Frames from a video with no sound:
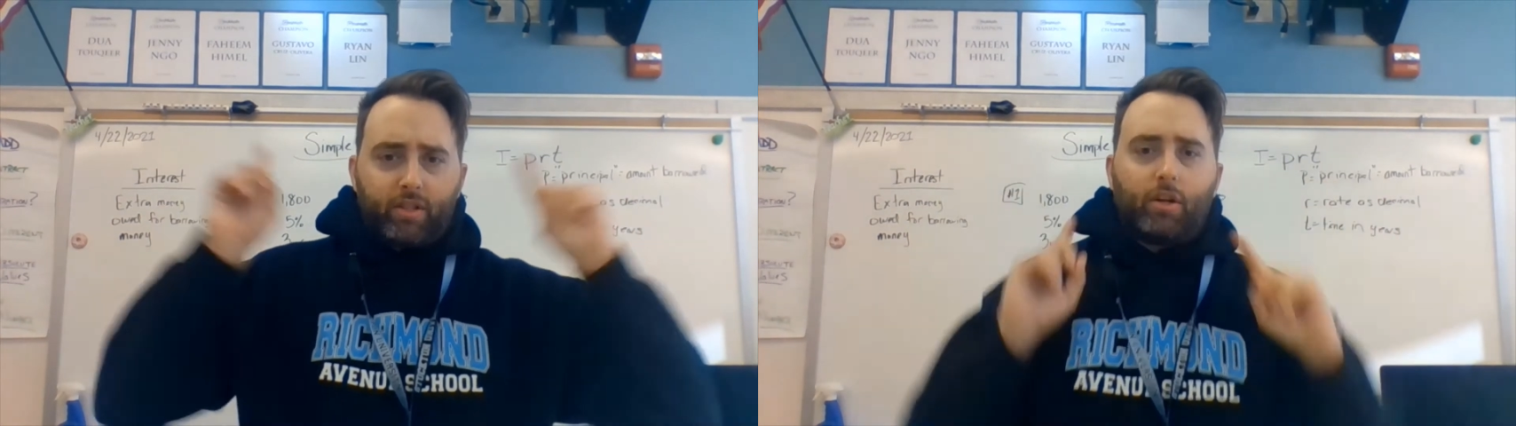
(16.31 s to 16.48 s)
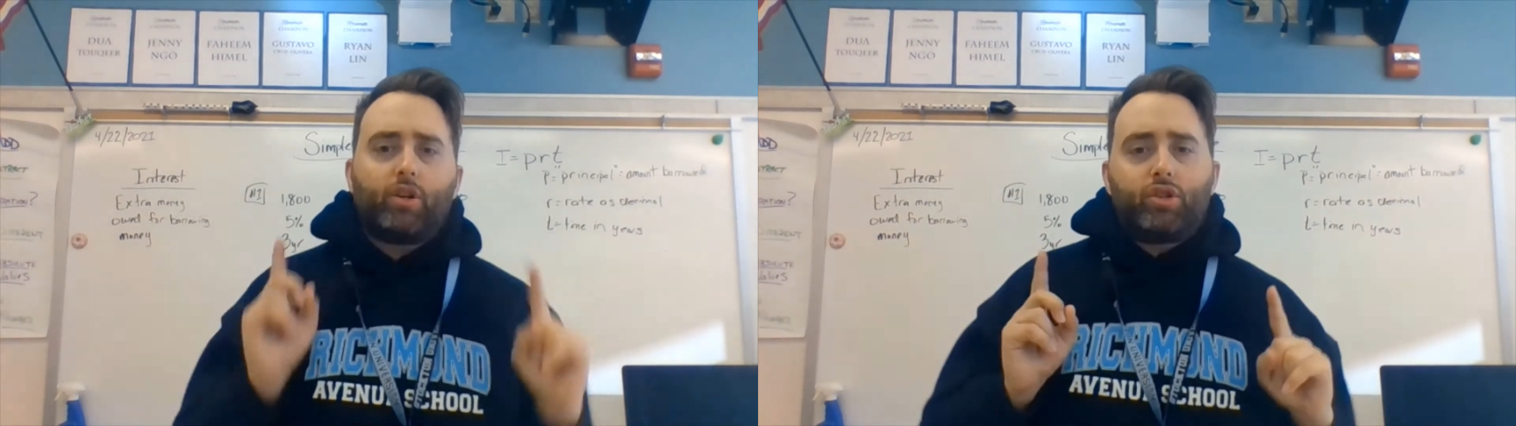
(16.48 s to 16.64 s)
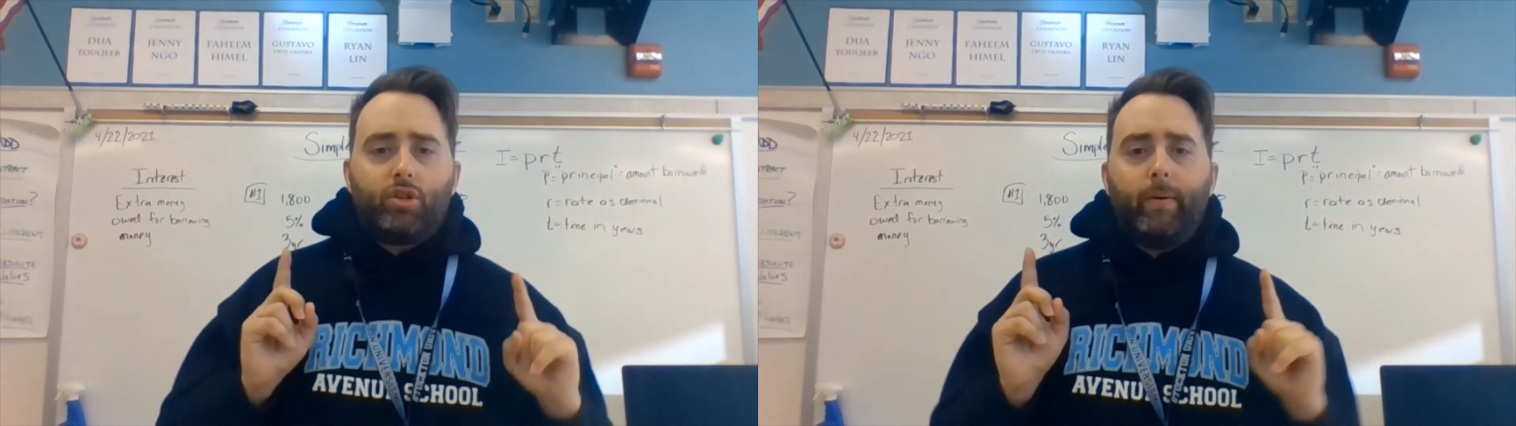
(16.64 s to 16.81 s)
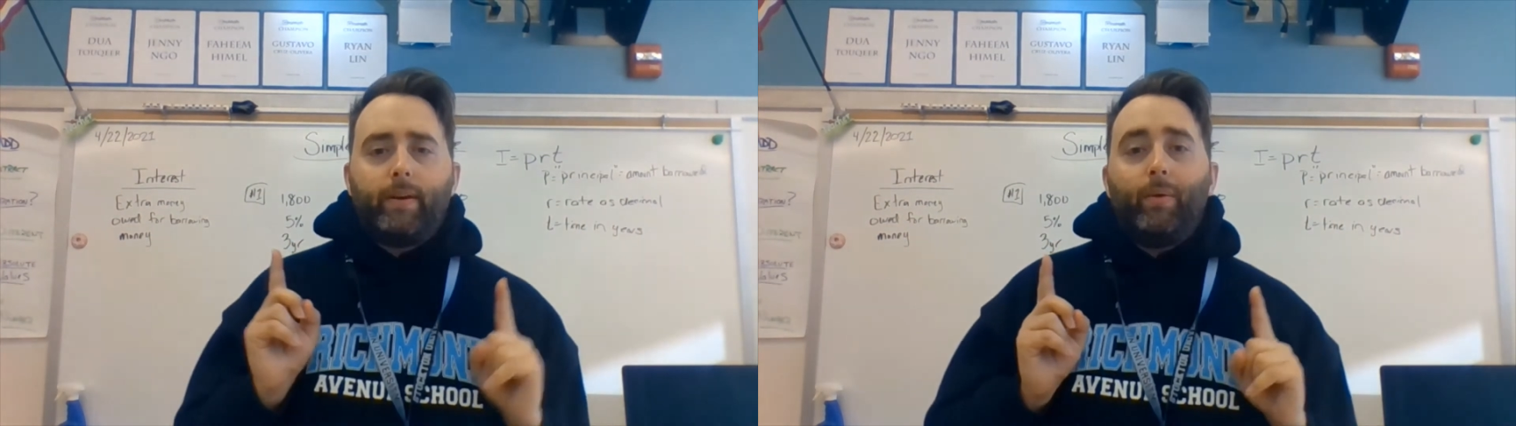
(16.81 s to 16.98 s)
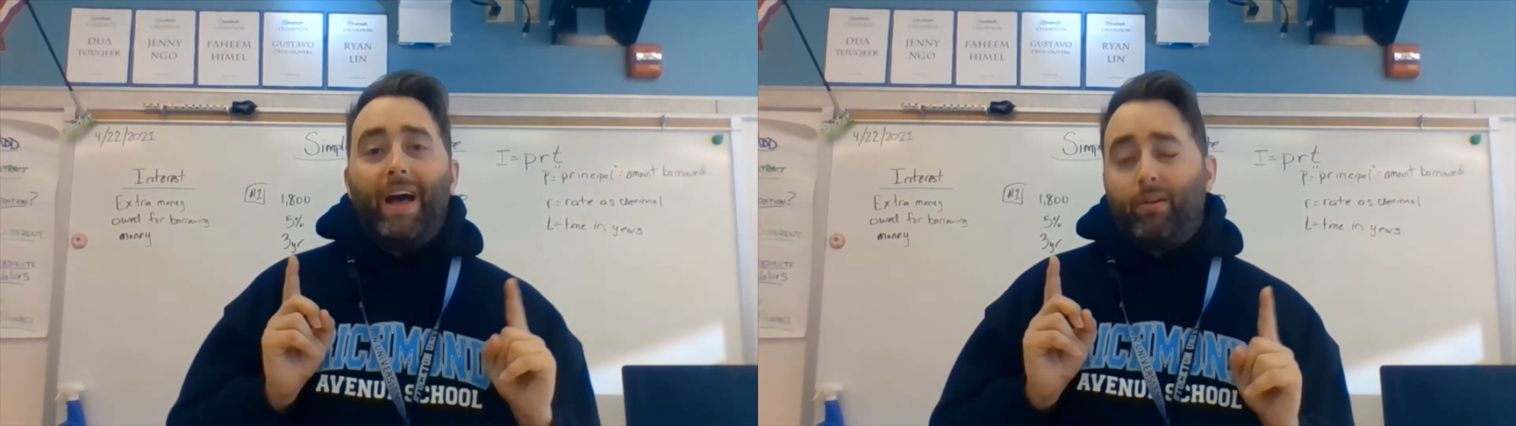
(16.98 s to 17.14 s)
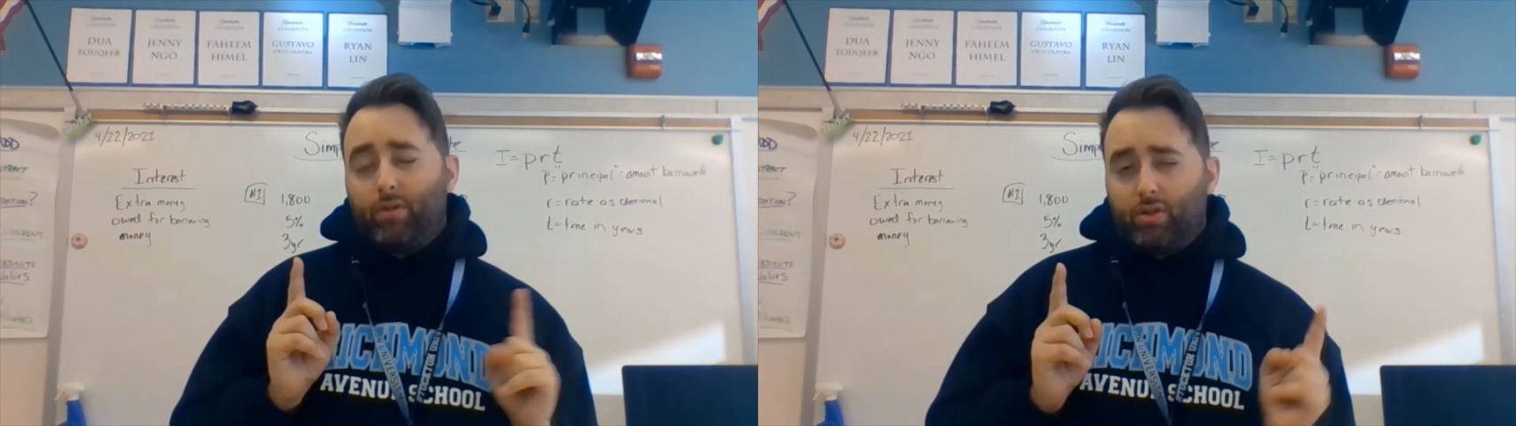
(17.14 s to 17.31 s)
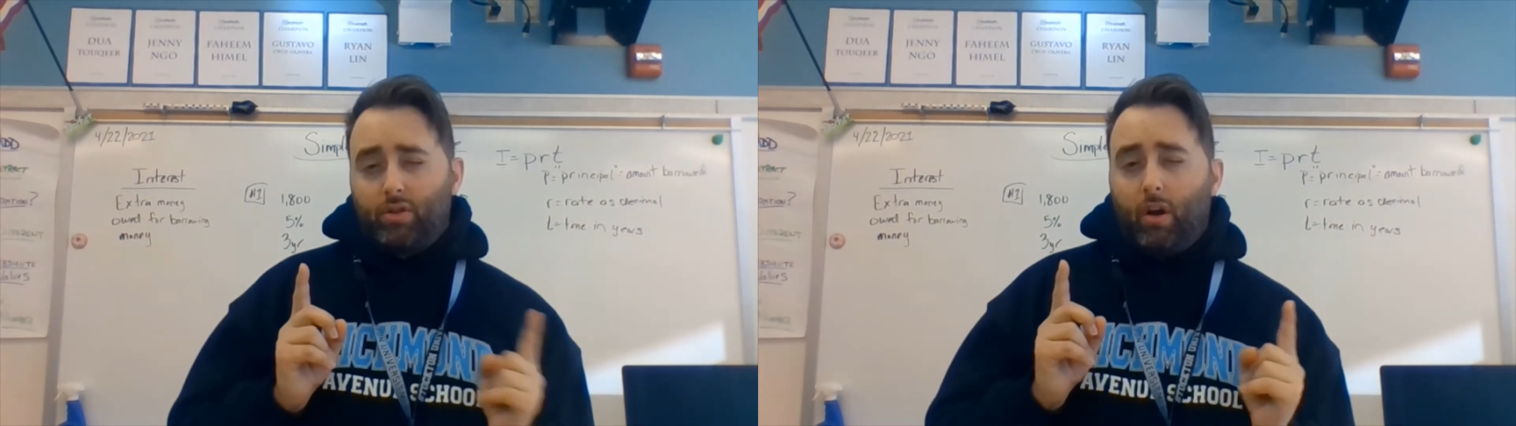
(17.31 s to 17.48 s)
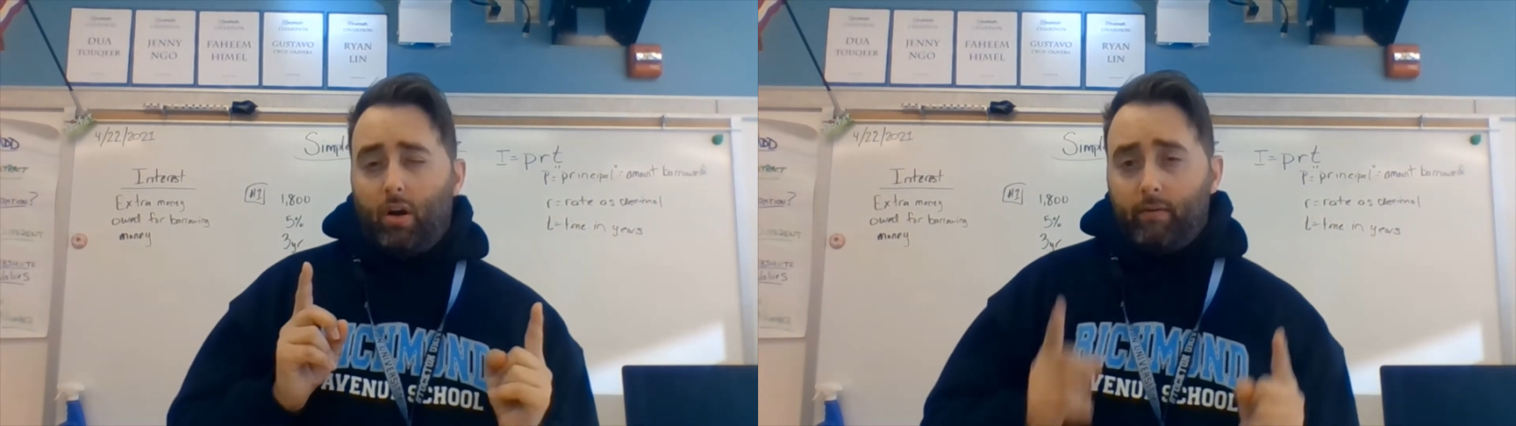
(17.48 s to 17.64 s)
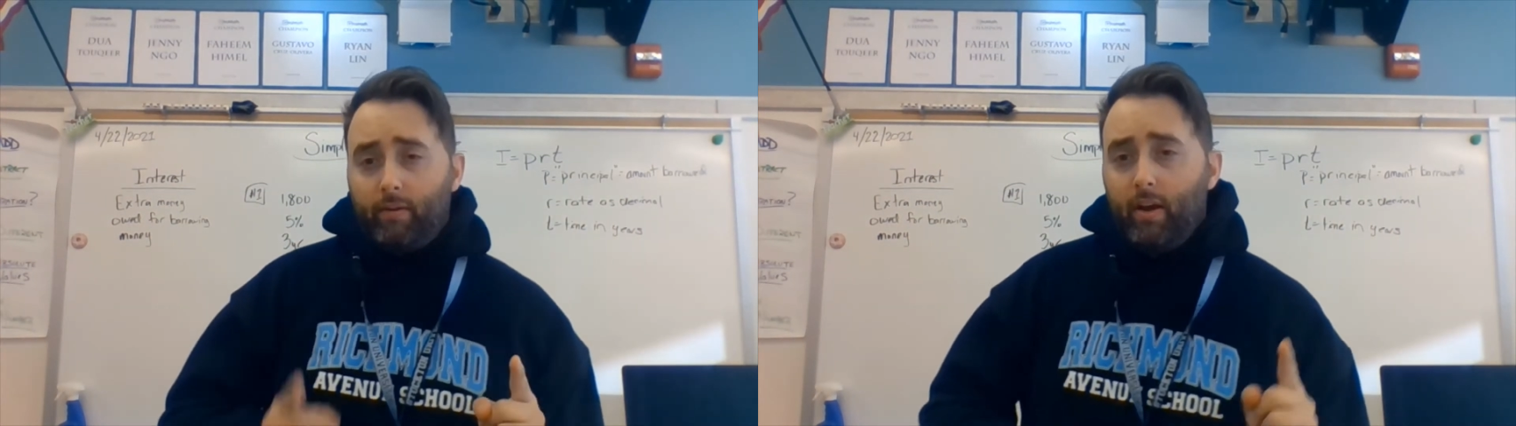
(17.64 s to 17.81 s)
start showing you how to
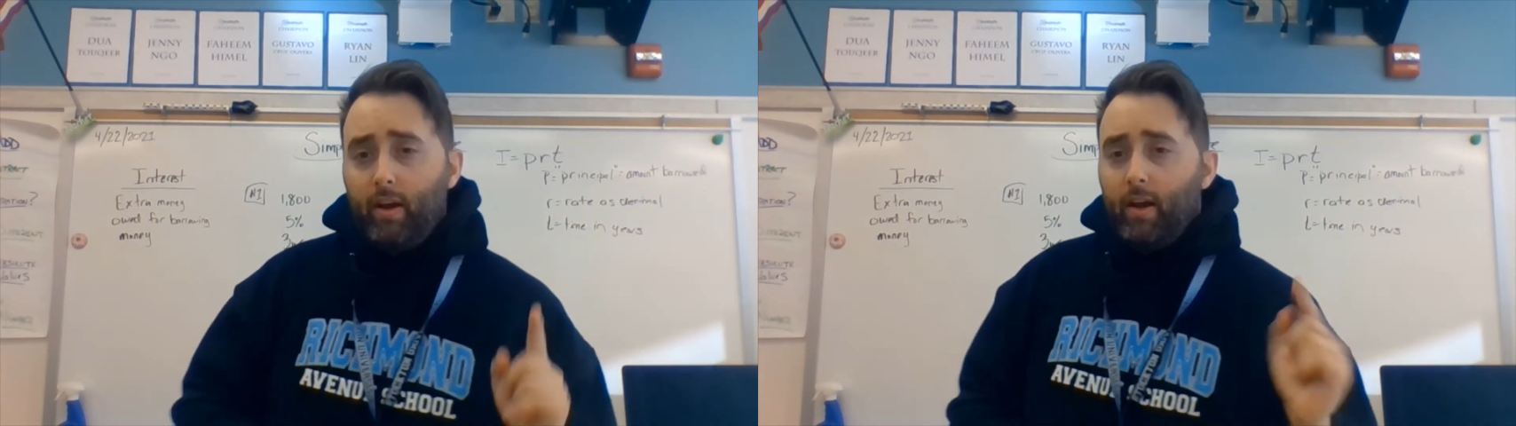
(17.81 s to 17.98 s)
solve.